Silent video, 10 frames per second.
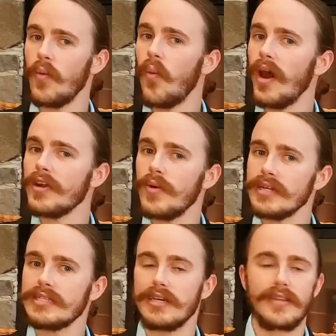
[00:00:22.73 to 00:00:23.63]
Why do I
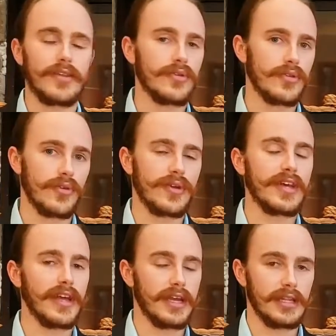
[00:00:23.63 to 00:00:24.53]
say that you're
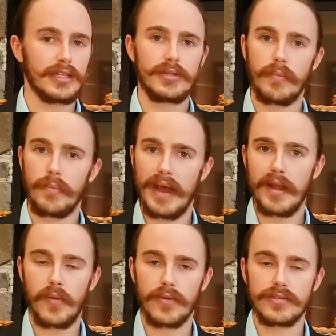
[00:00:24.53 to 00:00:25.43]
learning English
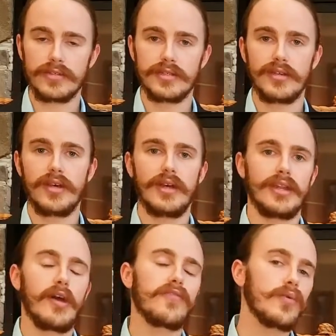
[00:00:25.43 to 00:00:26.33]
backwards?
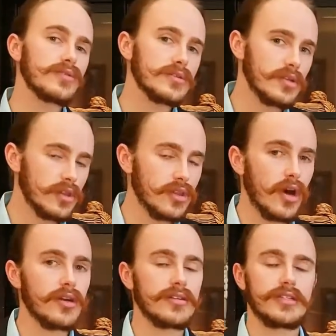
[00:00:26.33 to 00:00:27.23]
Now, of course, there's a
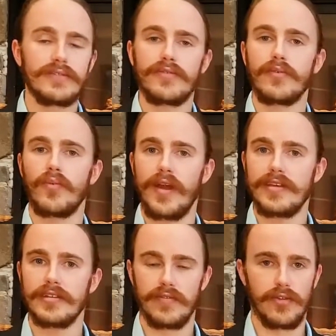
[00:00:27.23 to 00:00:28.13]
lot of different
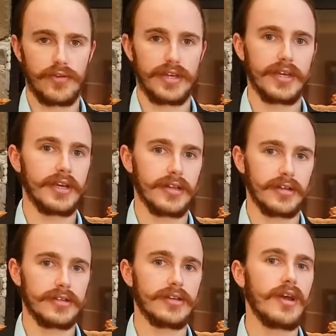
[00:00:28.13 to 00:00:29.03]
ways of learning
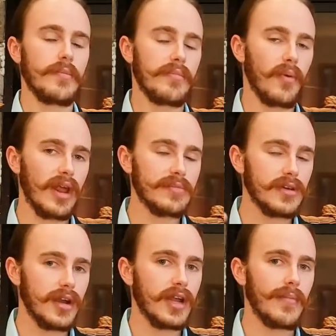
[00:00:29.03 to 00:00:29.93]
English. But what I'm
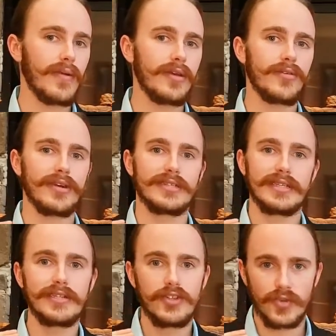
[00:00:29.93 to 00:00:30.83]
talking about here is
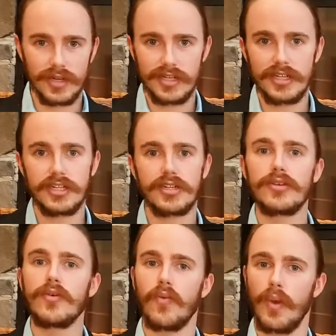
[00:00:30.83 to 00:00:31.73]
the
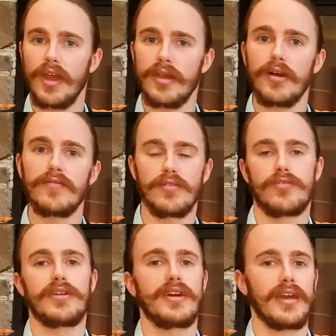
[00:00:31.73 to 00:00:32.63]
traditional way of
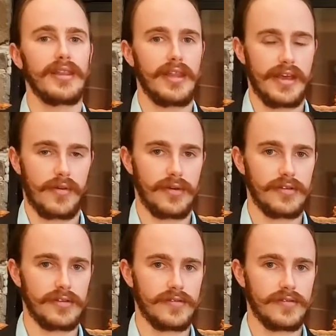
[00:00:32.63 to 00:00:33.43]
learning a language.